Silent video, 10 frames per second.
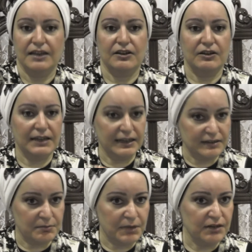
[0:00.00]
collect
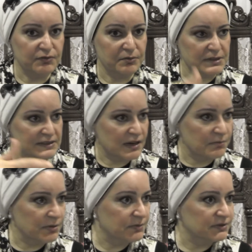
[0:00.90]
the money from the
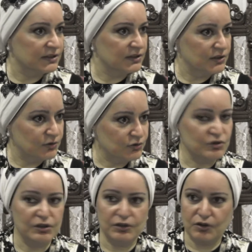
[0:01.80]
same people that he
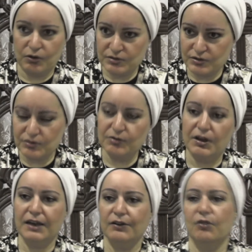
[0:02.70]
usually goes to
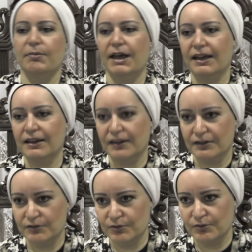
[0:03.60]
and go back
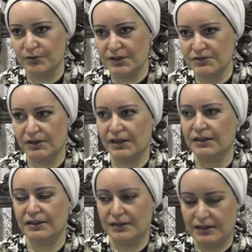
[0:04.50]
to
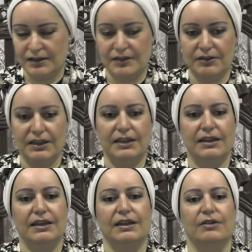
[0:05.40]
Israel, okay,
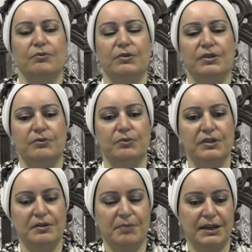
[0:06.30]
with, with
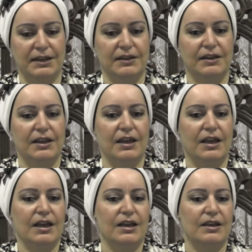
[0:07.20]
the money
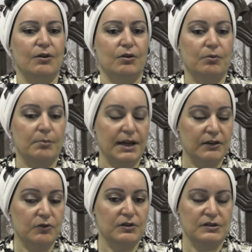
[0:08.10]
or money
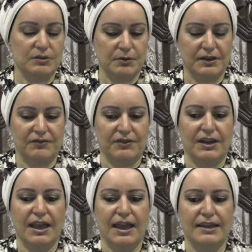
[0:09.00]
orders or whatever.
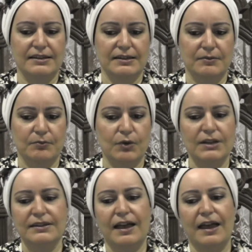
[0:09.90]
And
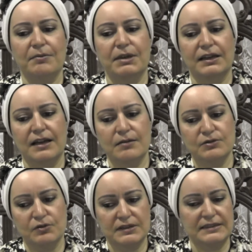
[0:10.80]
one time he comes
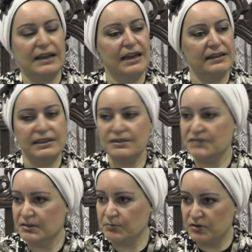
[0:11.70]
to this guy that lives
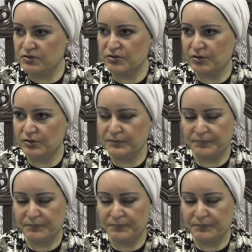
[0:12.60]
in Montreal